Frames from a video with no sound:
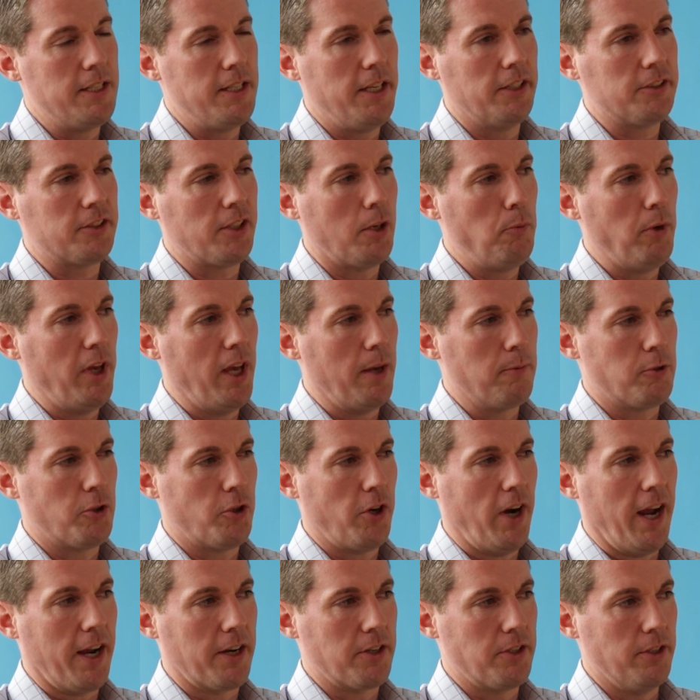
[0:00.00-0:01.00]
ideas can be
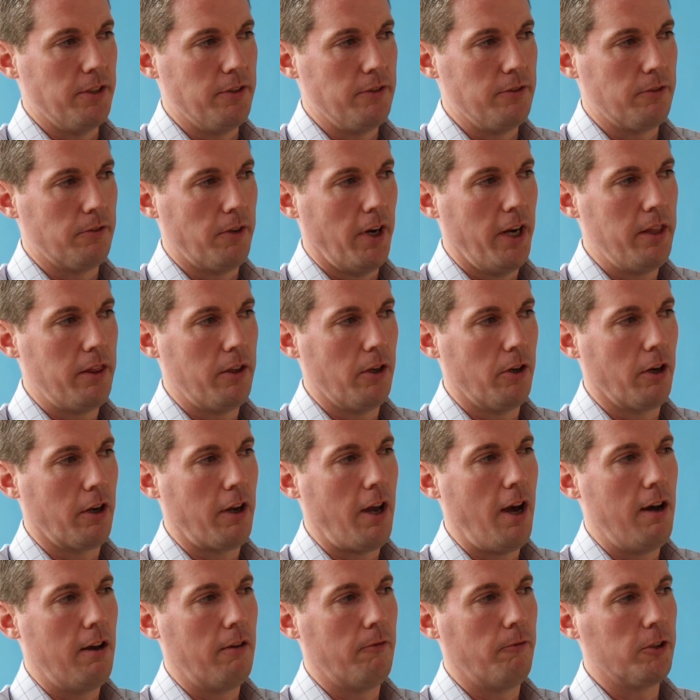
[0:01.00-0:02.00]
abstractions, right? They're a
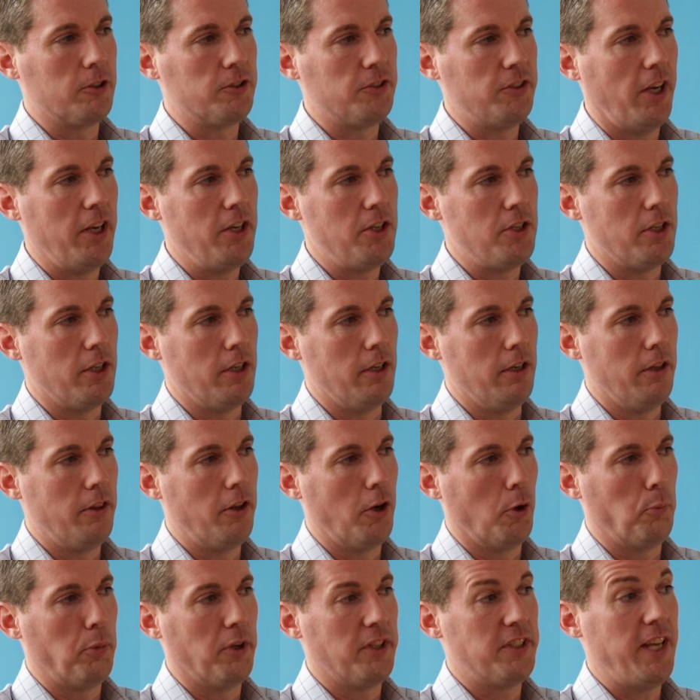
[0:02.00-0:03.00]
conversation,
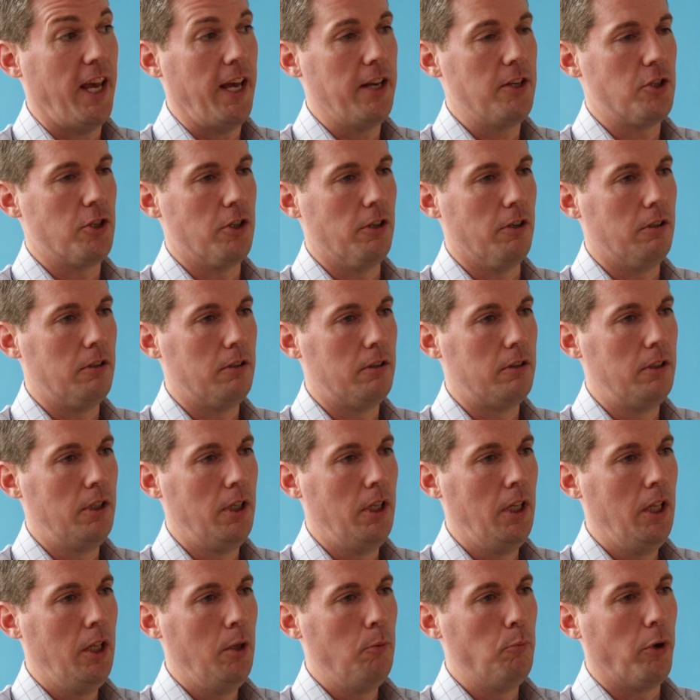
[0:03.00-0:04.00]
they're potential.
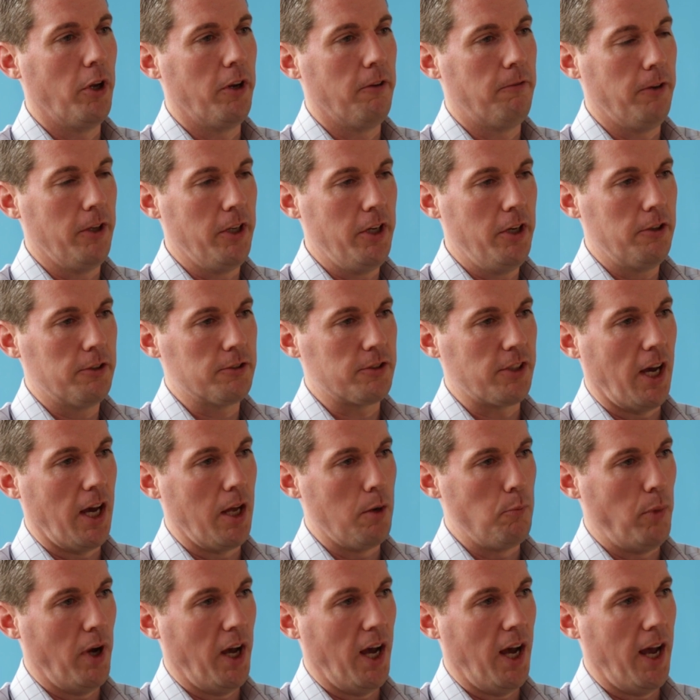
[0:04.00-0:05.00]
But if a year's
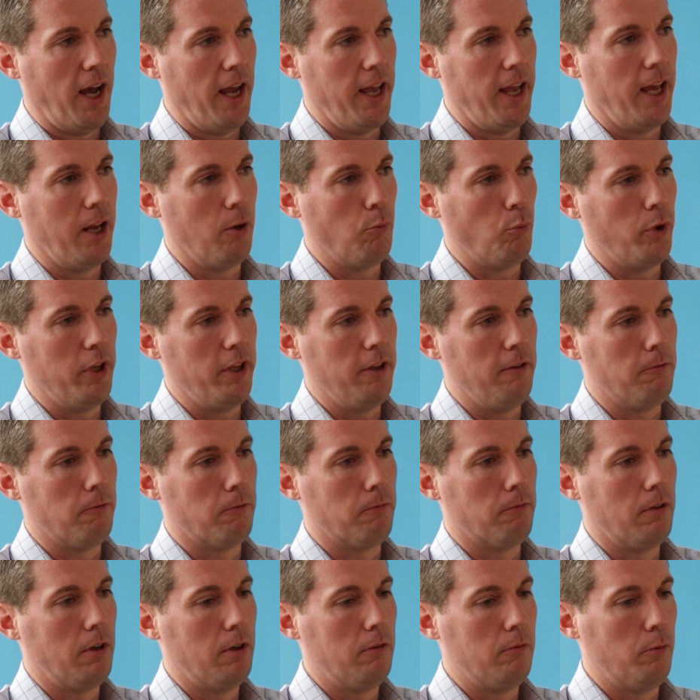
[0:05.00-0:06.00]
gone by and
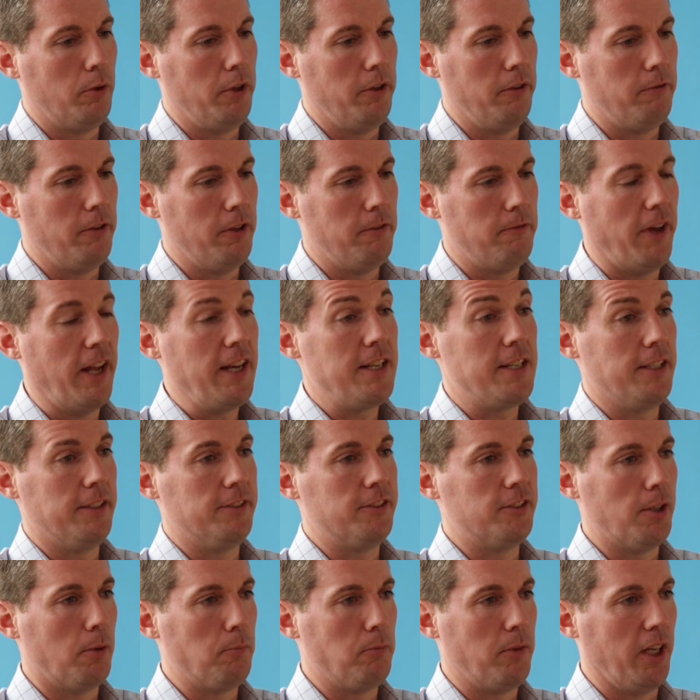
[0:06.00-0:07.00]
we've
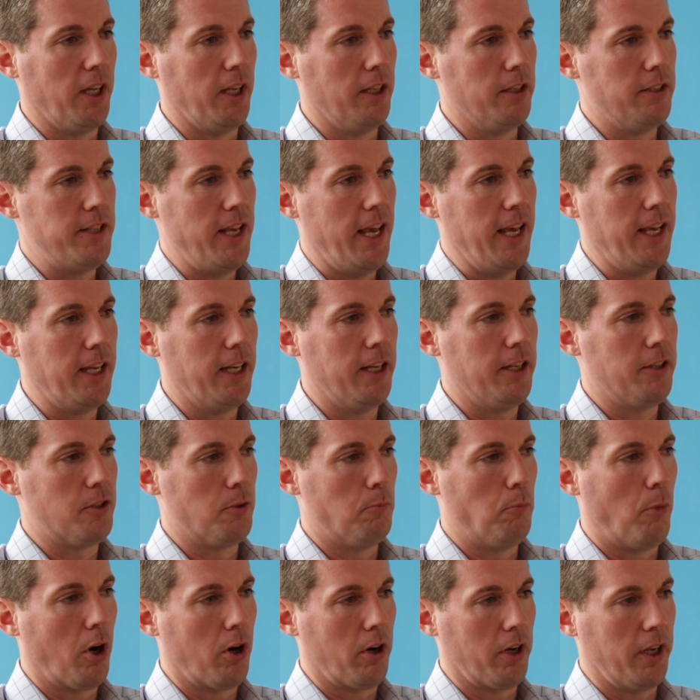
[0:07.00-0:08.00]
invented something and taken it
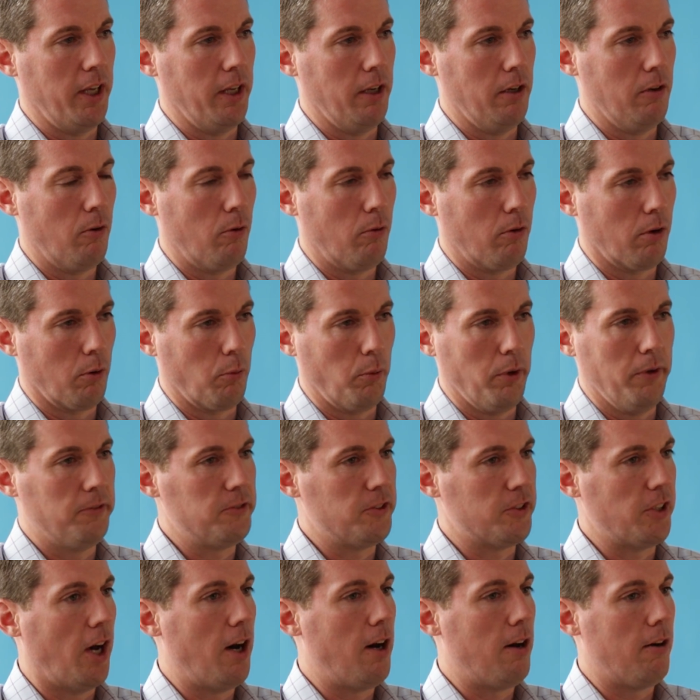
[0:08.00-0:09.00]
to market, or
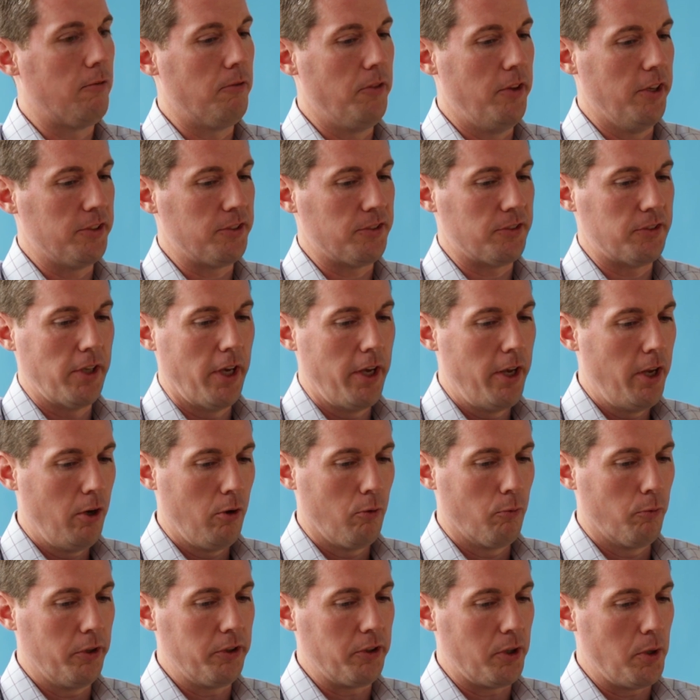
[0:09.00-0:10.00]
we've solved this
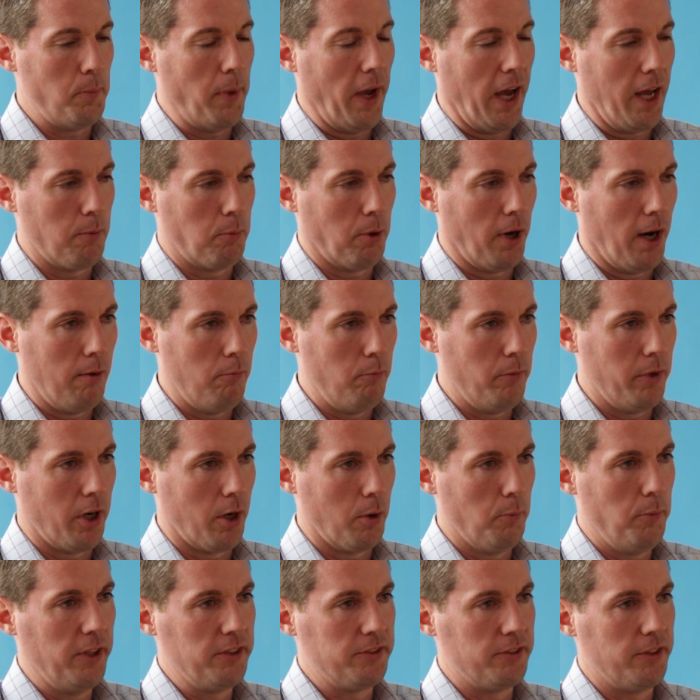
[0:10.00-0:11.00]
really bad problem in
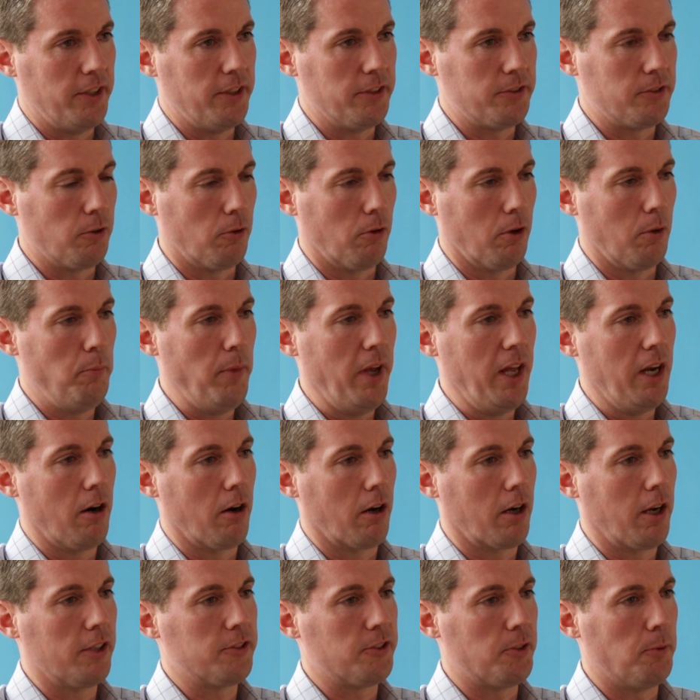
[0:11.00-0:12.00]
our business or made
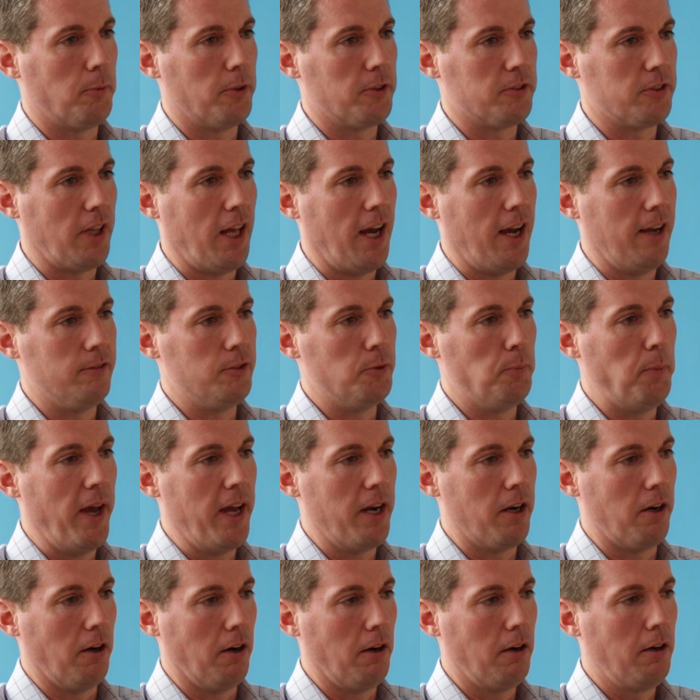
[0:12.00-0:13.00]
our customers' lives
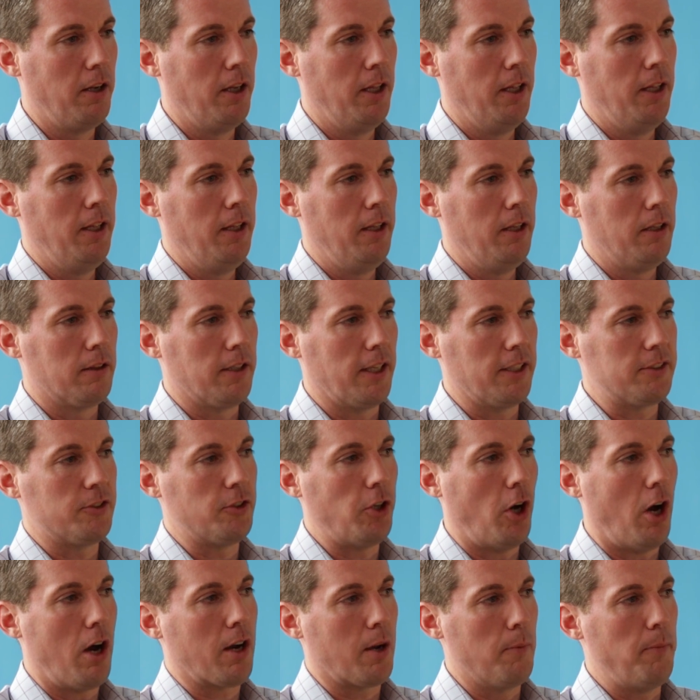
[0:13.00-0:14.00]
better, let's
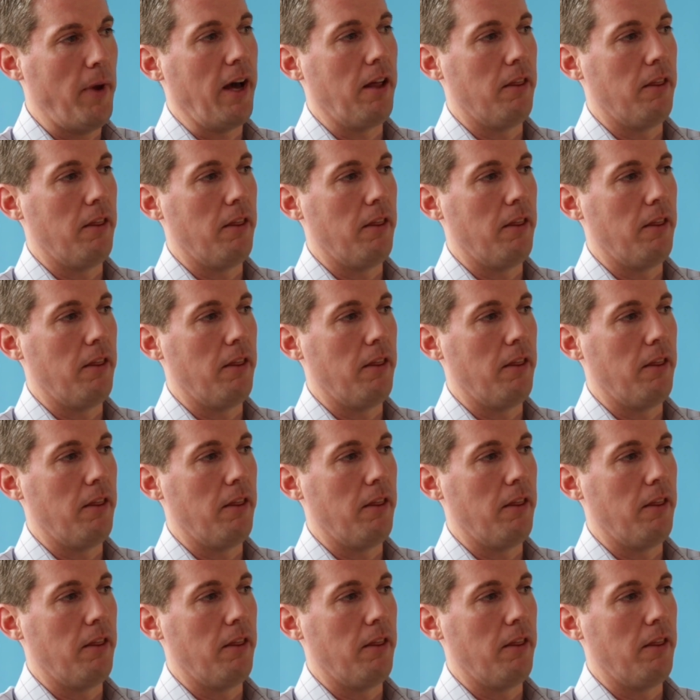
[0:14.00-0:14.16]
talk